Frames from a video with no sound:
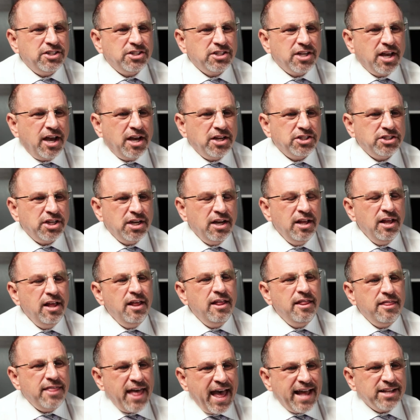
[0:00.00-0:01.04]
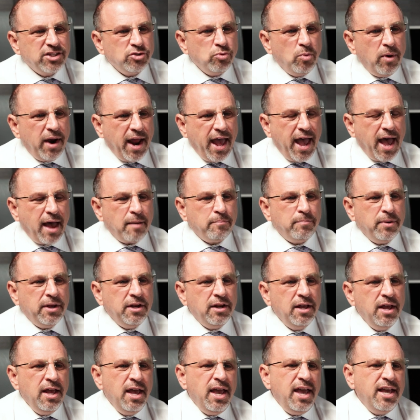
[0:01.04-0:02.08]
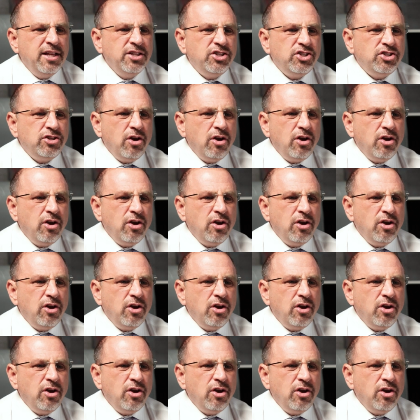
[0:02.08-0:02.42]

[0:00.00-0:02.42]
discussion. That's what happened. And